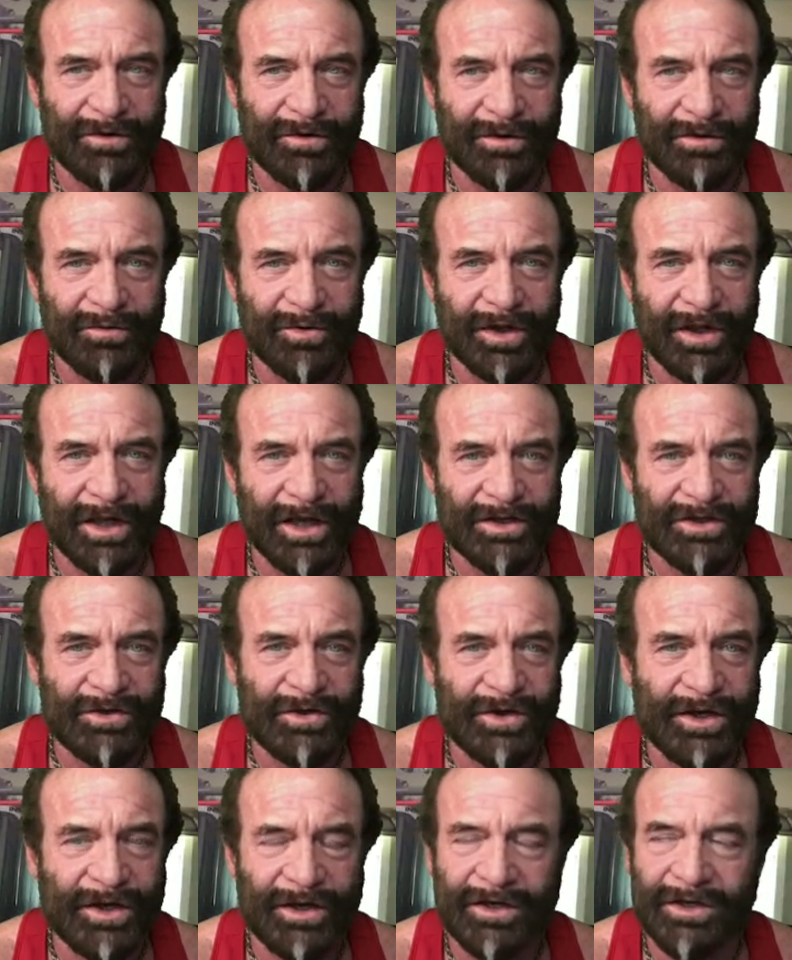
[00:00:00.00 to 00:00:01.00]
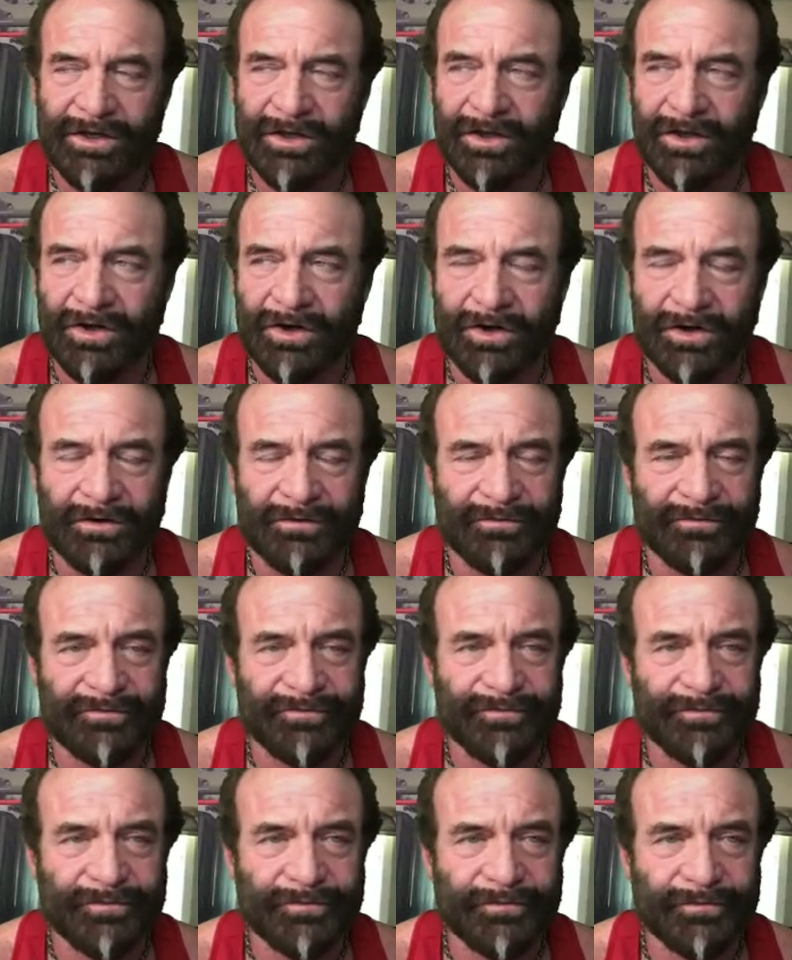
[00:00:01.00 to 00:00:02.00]
realize you needed to learn?
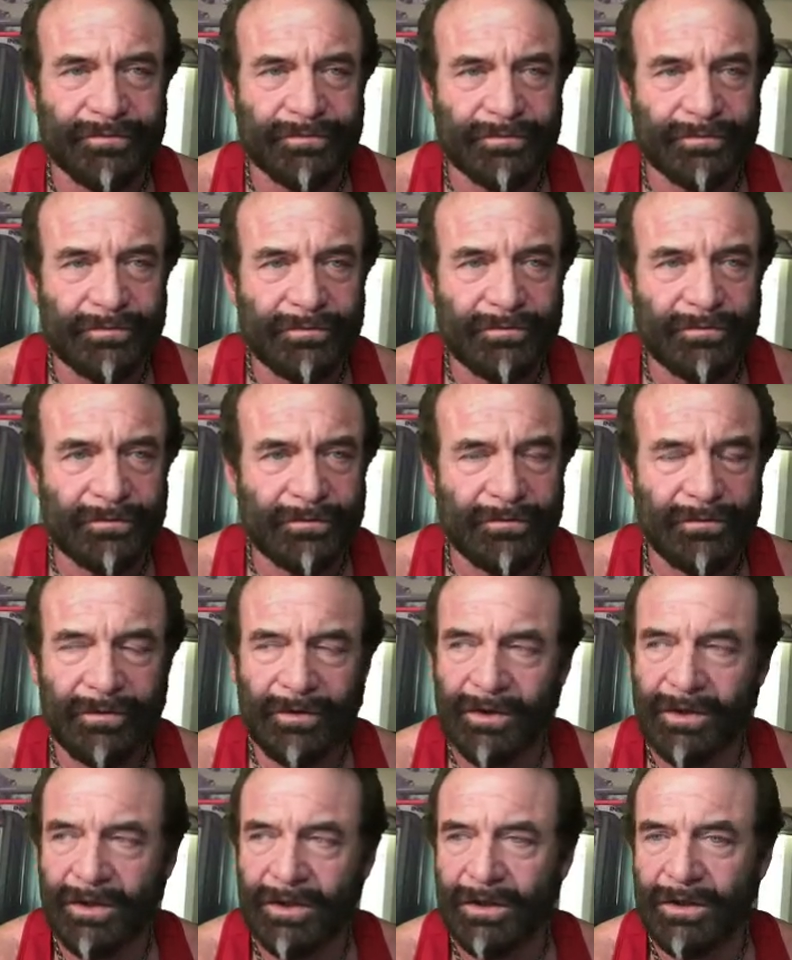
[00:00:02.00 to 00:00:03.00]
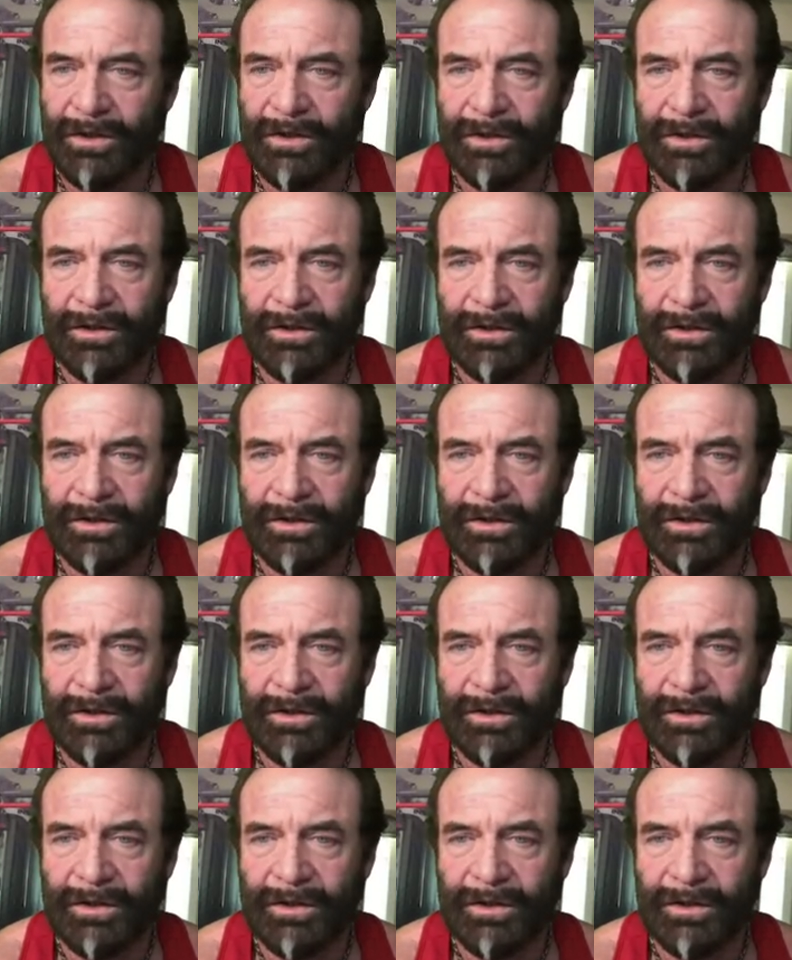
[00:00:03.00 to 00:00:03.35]
Well, one thing I did, and I would